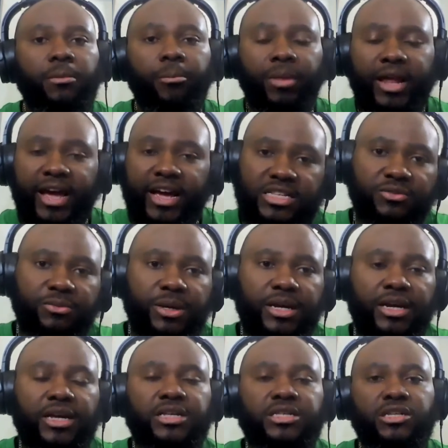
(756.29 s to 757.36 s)

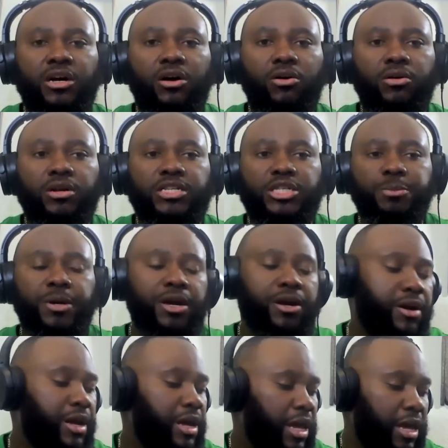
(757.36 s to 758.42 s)
Blasphemy against the Holy
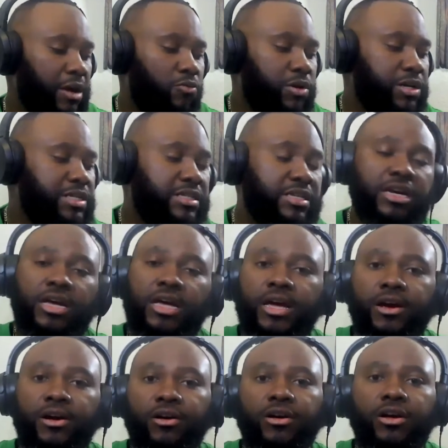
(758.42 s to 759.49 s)
Spirit, and we see
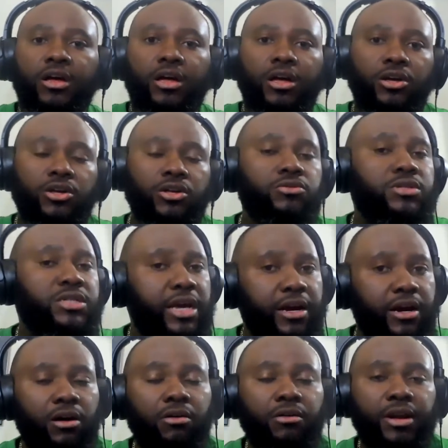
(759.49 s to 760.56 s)
here, you
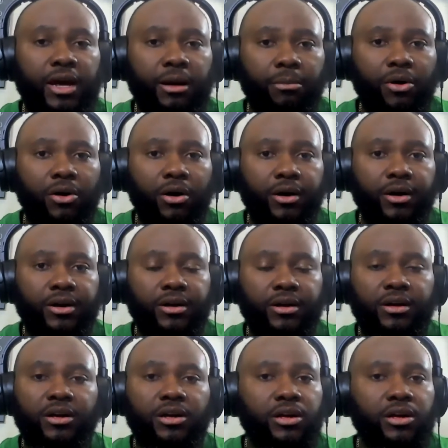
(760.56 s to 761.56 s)
take on that mark,